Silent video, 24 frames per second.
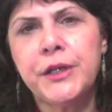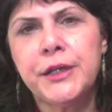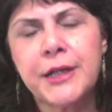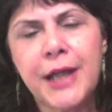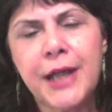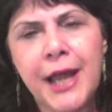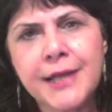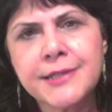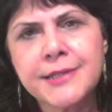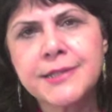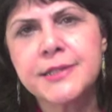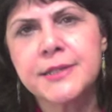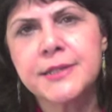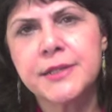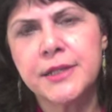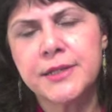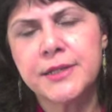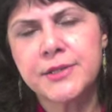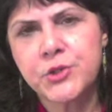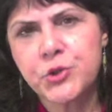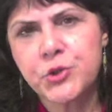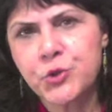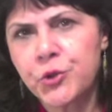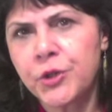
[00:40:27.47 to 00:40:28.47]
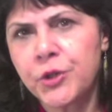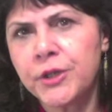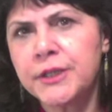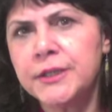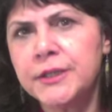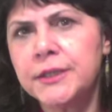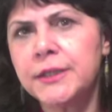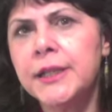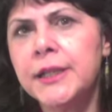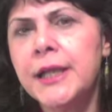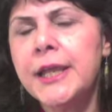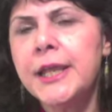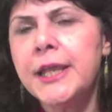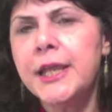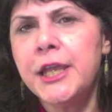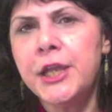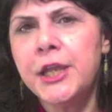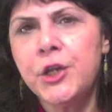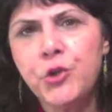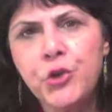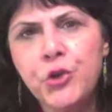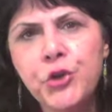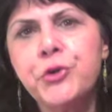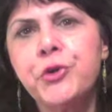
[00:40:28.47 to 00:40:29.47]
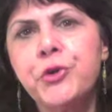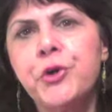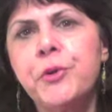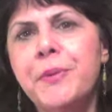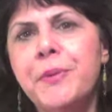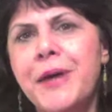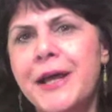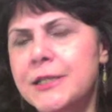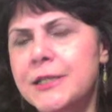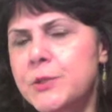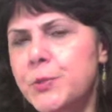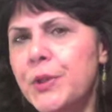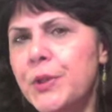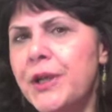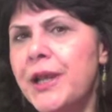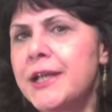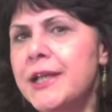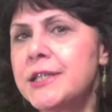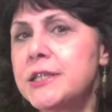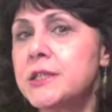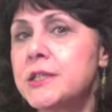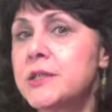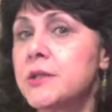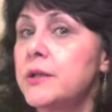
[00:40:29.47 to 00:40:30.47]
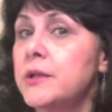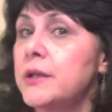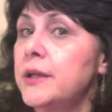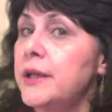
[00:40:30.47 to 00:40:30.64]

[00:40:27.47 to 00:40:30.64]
class uh, struggle in Europe as well as